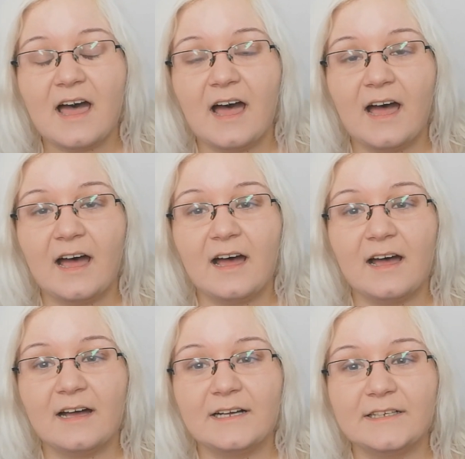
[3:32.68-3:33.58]

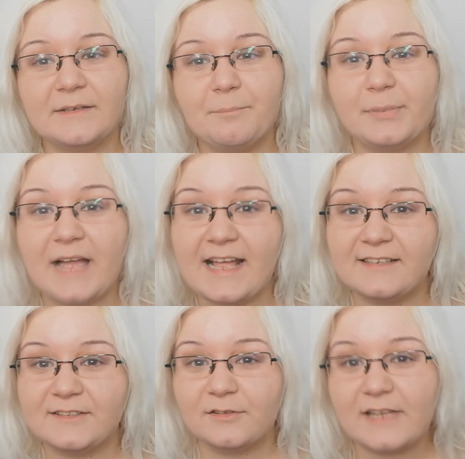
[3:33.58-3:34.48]
a
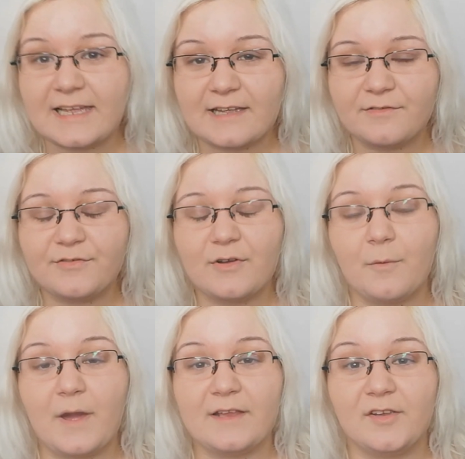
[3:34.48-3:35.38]
place to live
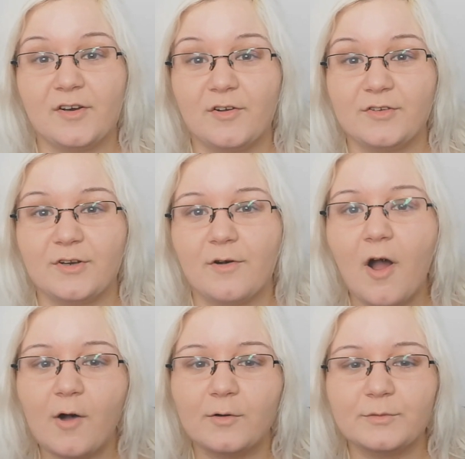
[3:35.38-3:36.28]
when you're on your
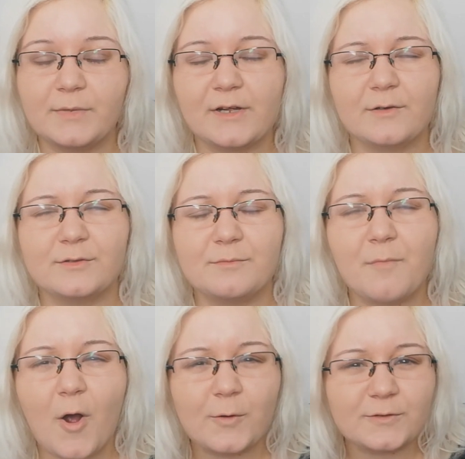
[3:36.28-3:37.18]
own, because
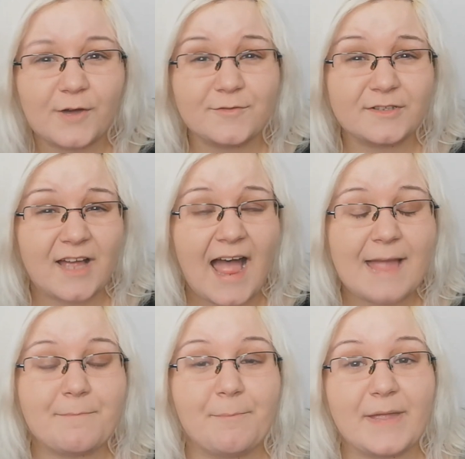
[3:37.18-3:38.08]
most of the
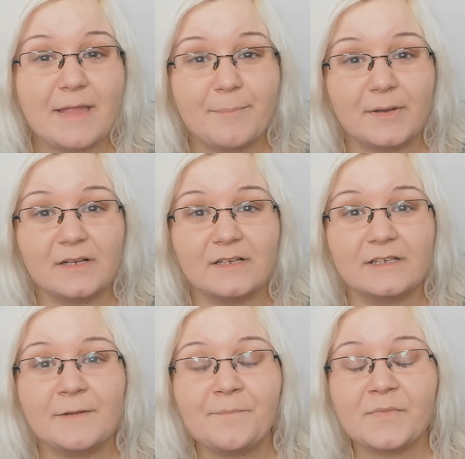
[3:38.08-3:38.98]
time
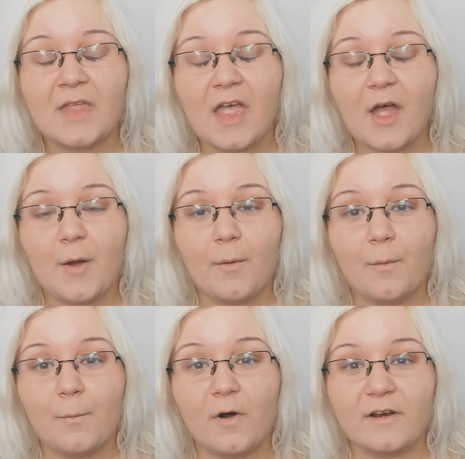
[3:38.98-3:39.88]
people
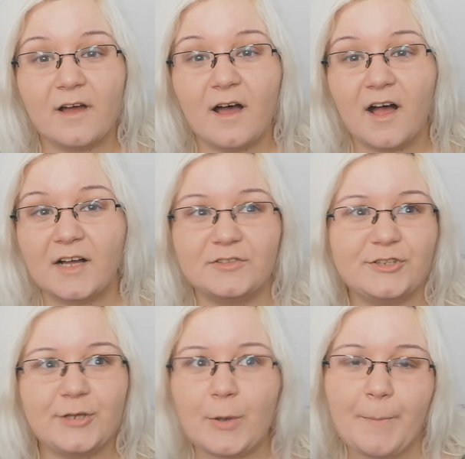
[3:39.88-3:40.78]
want
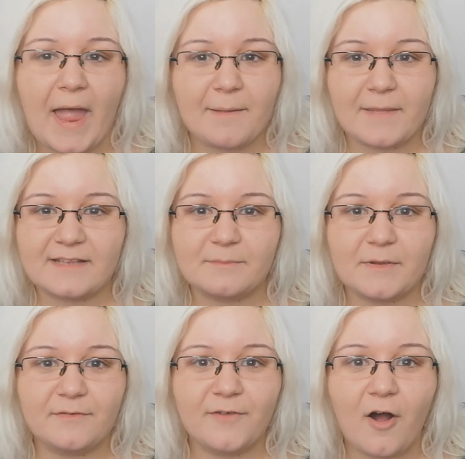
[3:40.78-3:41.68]
2 payments
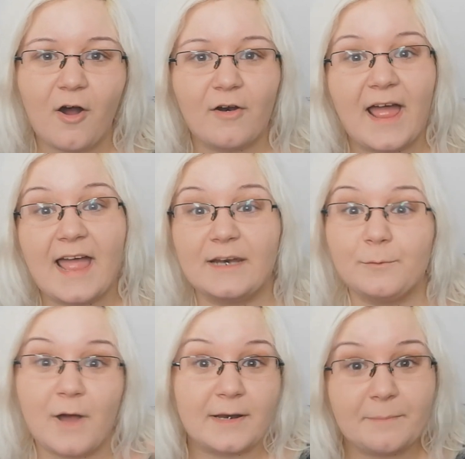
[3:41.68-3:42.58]
before
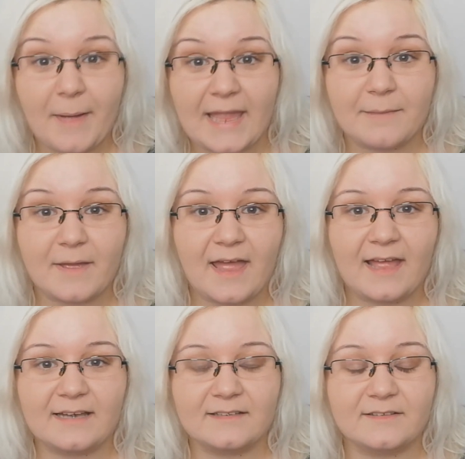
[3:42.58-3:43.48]
and 1
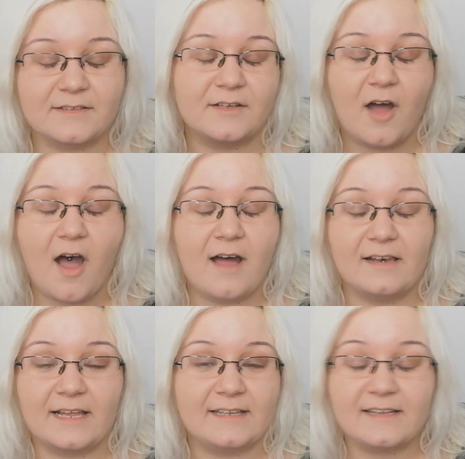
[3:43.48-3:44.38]
payment
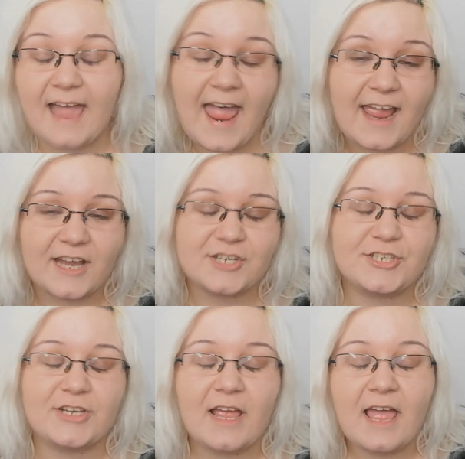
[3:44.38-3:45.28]
like
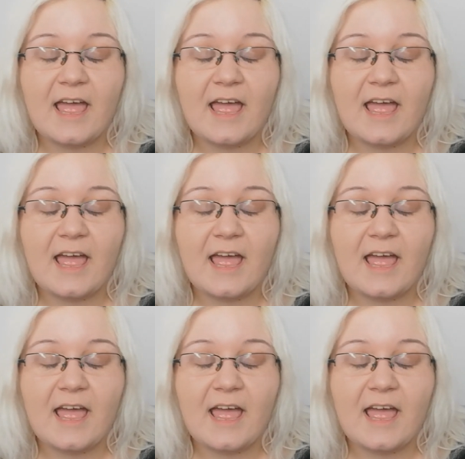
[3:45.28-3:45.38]
cash,